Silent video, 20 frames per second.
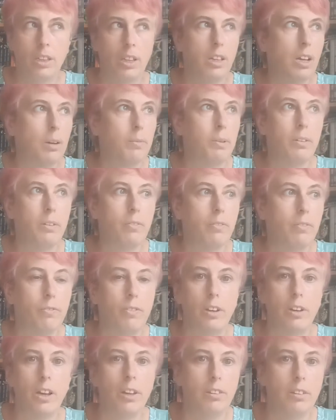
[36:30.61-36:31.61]
I mean,
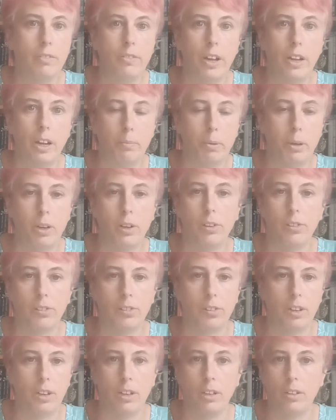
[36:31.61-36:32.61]
fucking
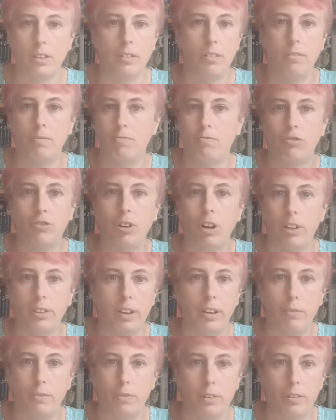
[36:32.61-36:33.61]
developers try to
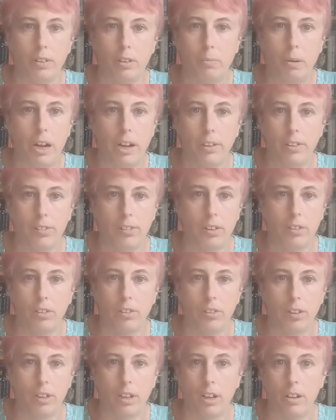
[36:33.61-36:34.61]
influence planning
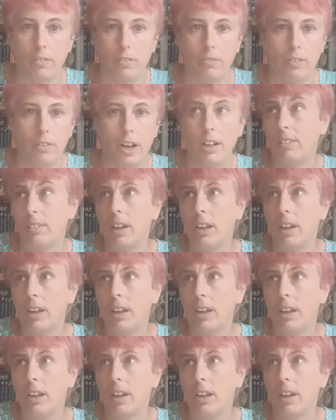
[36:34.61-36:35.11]
decisions enough. And